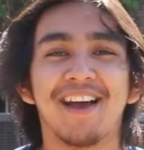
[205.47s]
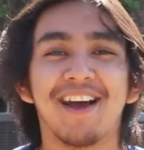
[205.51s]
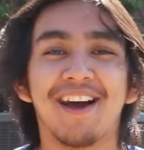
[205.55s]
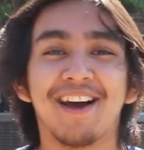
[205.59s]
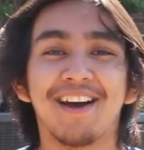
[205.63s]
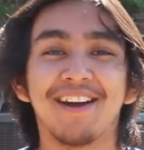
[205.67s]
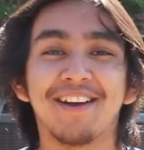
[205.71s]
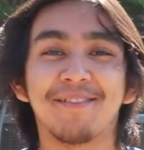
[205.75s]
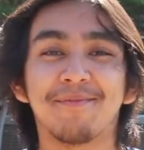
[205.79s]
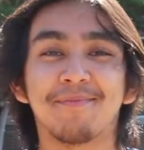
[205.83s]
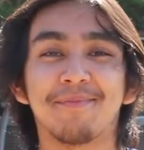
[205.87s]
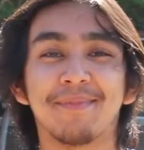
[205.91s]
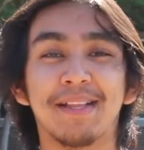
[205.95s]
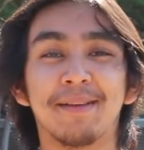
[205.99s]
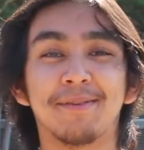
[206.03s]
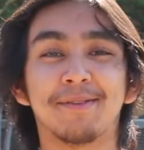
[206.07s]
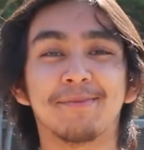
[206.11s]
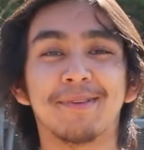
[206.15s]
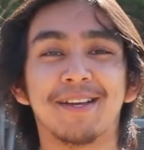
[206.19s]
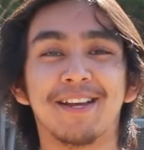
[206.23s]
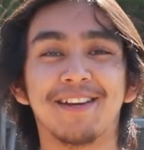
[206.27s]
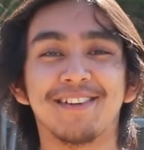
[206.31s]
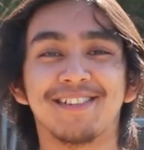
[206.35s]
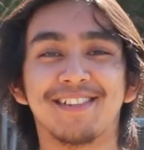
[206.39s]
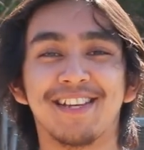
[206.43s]
Hi, my name is
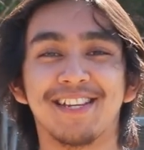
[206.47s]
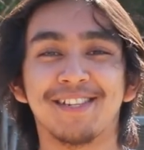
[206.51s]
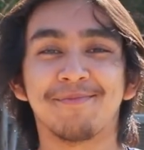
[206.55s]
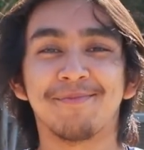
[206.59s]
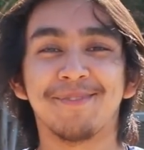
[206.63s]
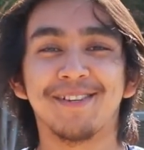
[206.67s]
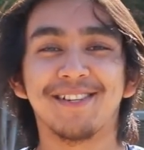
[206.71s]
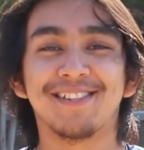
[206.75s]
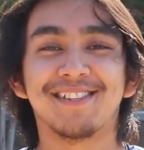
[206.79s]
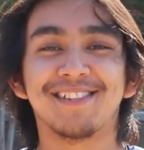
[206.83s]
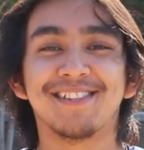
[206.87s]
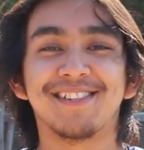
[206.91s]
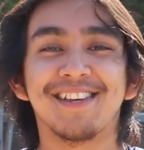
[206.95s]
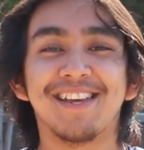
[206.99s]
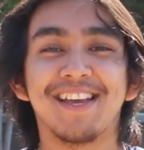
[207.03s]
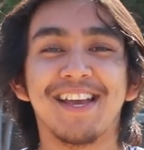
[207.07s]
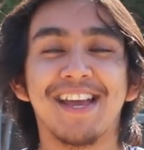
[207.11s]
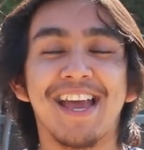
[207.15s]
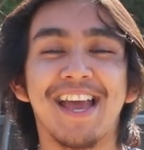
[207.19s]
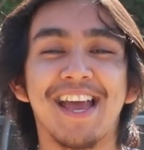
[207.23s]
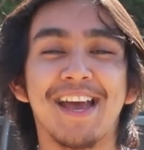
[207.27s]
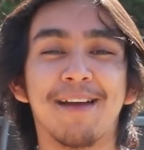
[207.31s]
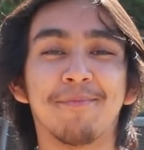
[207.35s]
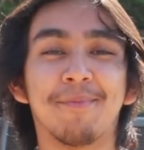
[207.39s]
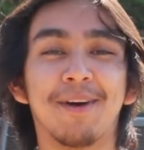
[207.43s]
Miguel Sesmas
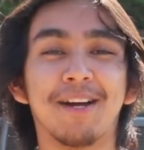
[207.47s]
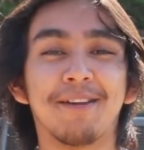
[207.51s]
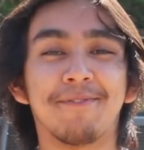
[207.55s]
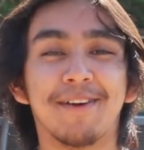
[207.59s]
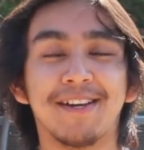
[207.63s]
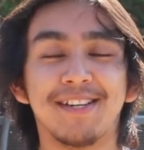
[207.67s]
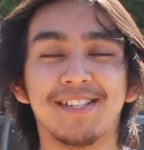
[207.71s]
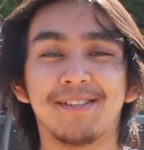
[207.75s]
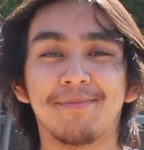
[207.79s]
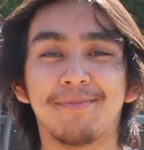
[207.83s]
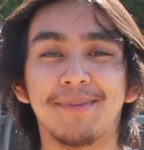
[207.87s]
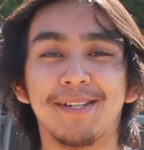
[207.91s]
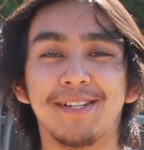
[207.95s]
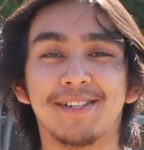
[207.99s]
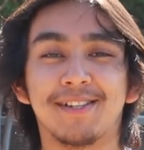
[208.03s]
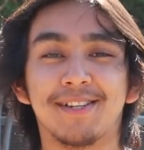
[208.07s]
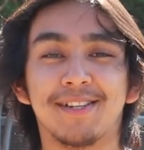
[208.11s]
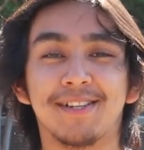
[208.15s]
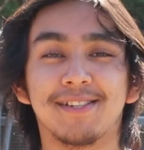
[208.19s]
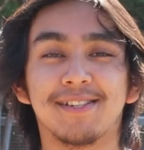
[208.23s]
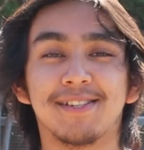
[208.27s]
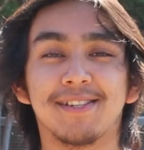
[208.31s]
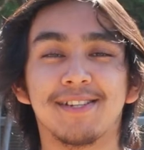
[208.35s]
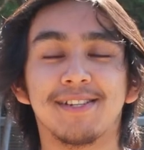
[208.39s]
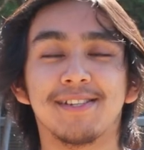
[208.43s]
and my advice to
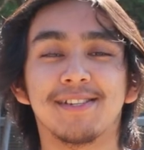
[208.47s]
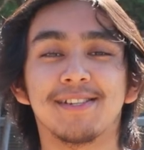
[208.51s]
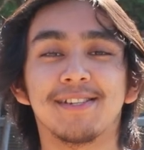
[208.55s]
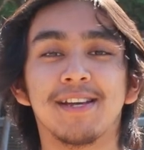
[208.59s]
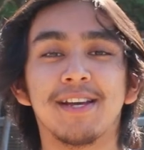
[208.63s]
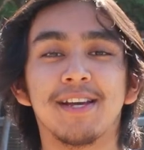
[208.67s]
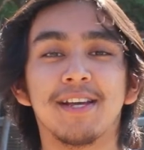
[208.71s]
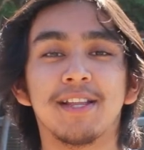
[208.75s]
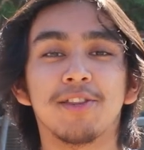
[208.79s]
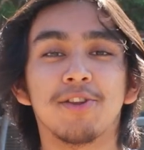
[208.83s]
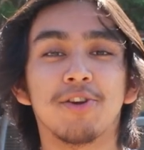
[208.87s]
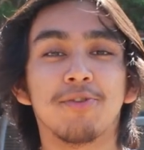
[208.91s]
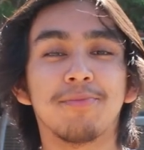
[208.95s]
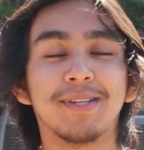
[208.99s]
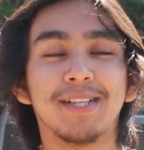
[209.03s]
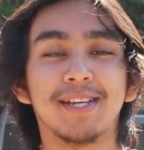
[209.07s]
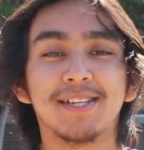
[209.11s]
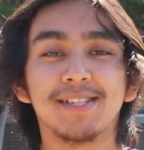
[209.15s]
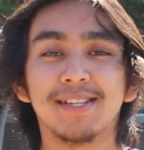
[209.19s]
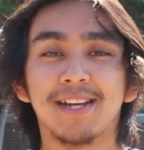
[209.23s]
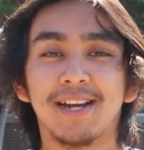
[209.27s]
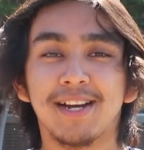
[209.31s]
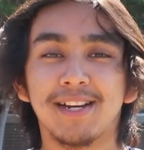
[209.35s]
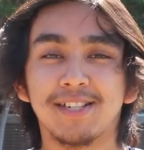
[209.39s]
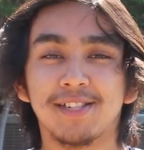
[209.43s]
BHS is there will be
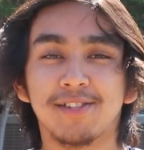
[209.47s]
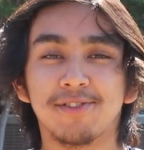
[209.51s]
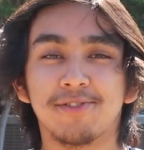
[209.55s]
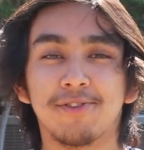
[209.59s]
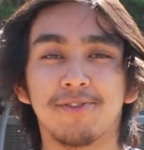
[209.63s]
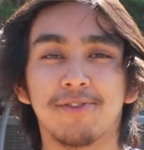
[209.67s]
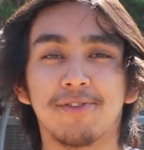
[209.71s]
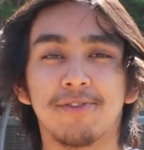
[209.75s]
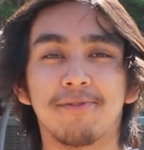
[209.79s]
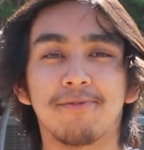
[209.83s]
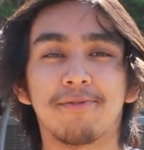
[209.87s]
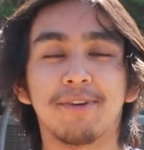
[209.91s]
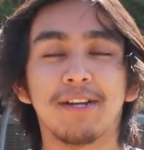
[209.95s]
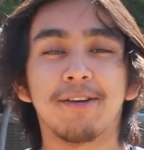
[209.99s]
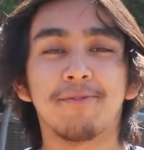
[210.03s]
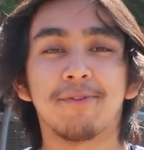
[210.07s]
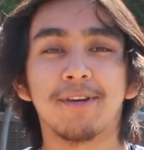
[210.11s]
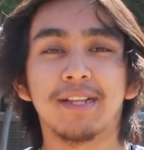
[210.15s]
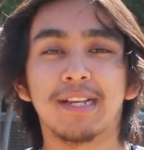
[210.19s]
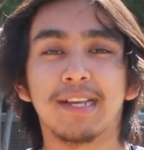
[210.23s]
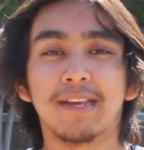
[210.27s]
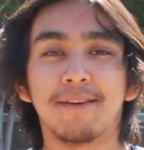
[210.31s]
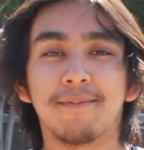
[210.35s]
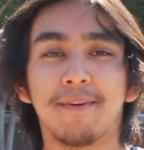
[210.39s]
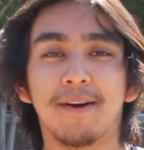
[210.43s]
days in high school where you
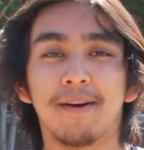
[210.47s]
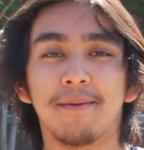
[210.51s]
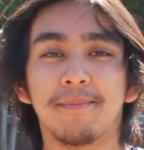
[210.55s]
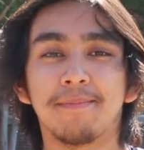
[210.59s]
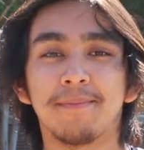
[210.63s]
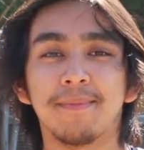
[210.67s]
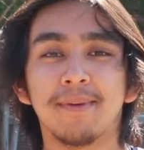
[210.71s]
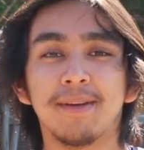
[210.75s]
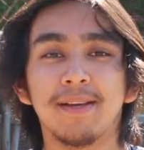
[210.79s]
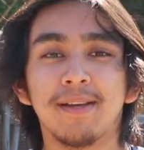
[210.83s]
want to give up,